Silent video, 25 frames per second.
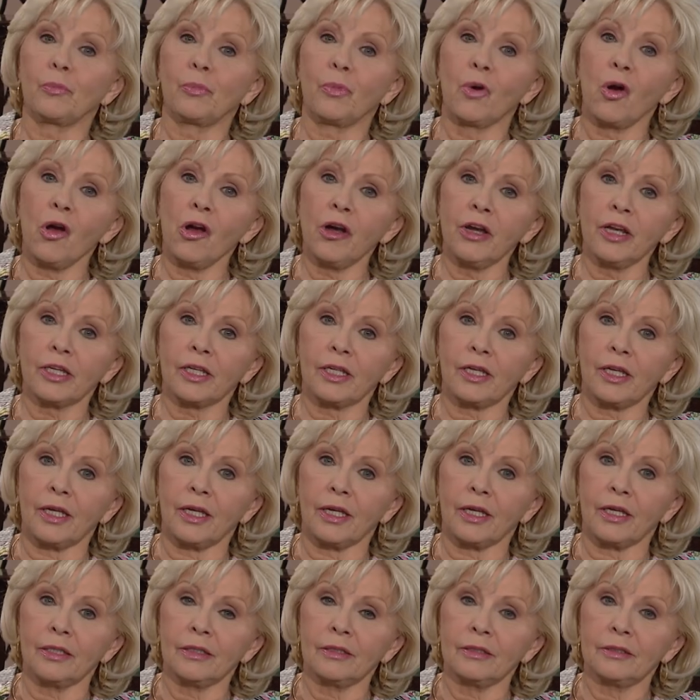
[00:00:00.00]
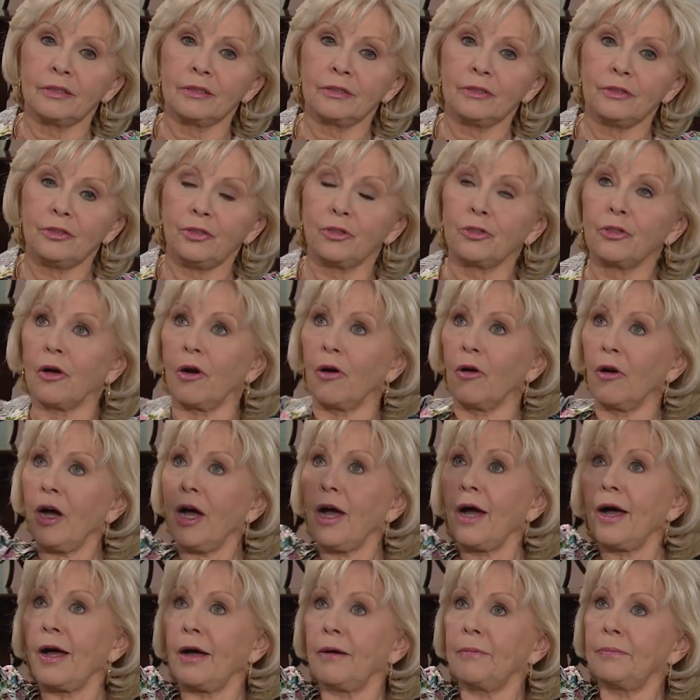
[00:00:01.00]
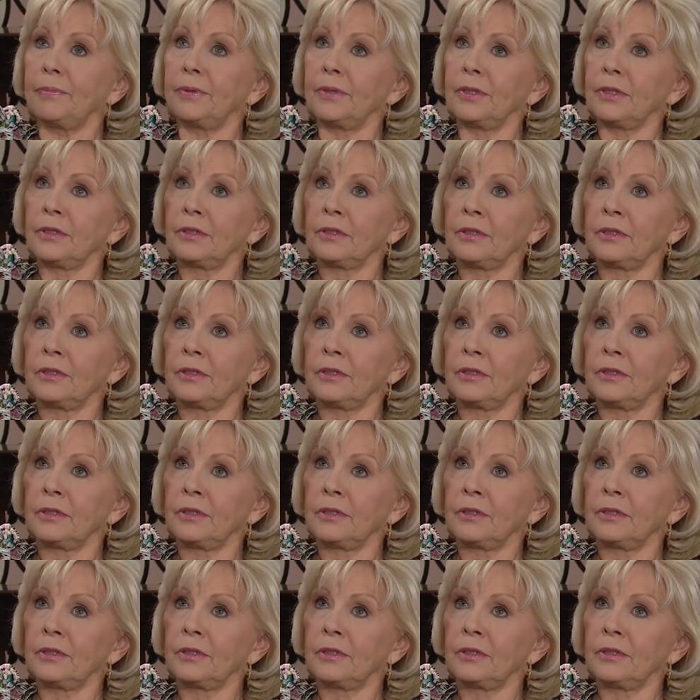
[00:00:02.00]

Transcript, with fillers: born again, you go up